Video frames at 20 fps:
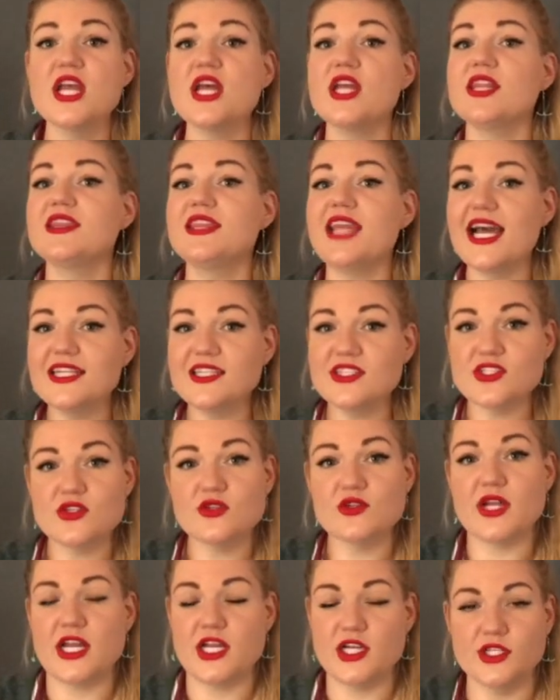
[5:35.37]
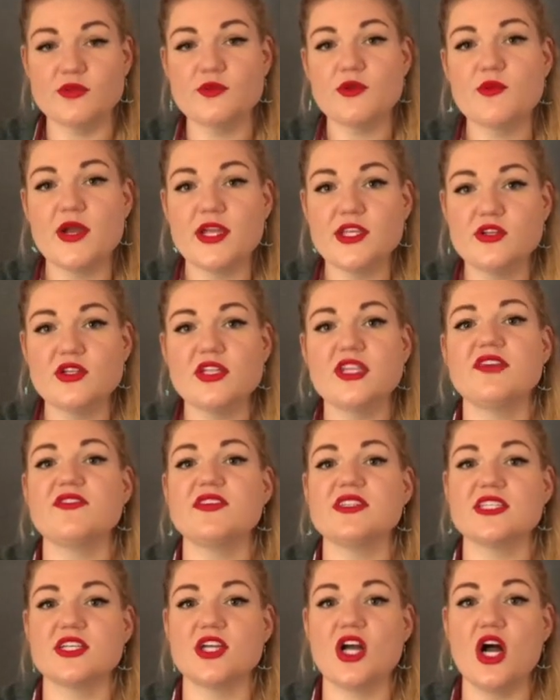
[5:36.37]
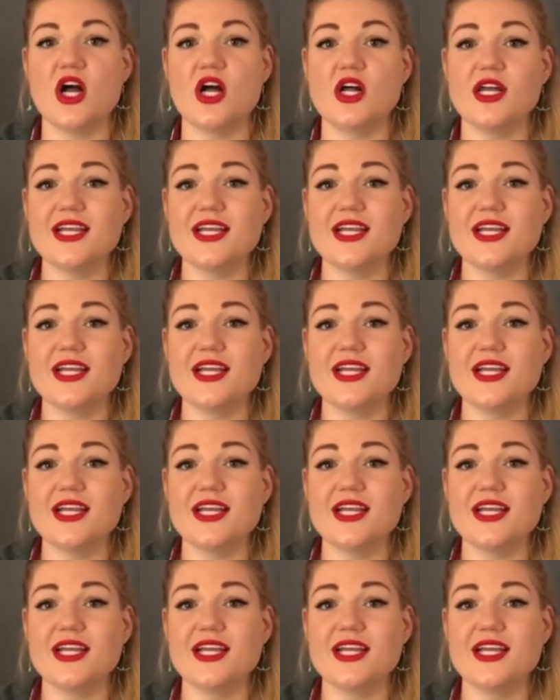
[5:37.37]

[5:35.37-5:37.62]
that's student health. We want you to give us a call.